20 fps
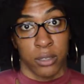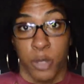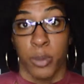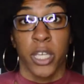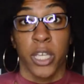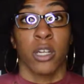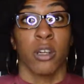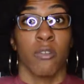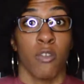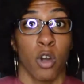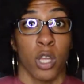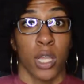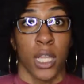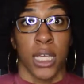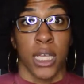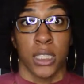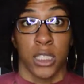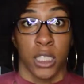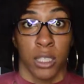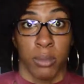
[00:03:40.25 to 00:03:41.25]
Speaking of
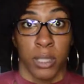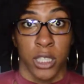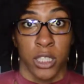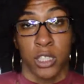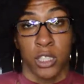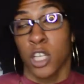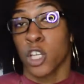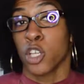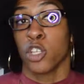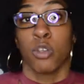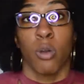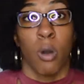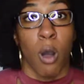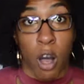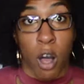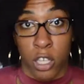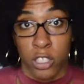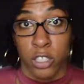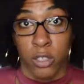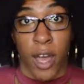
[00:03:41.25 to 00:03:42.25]
online syllabus, you'll
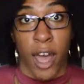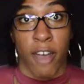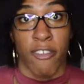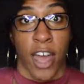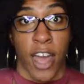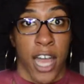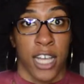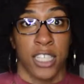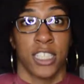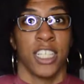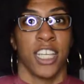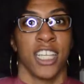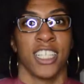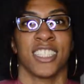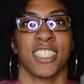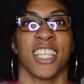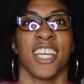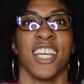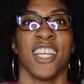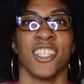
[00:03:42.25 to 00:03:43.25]
also have
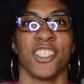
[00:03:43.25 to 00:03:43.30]
access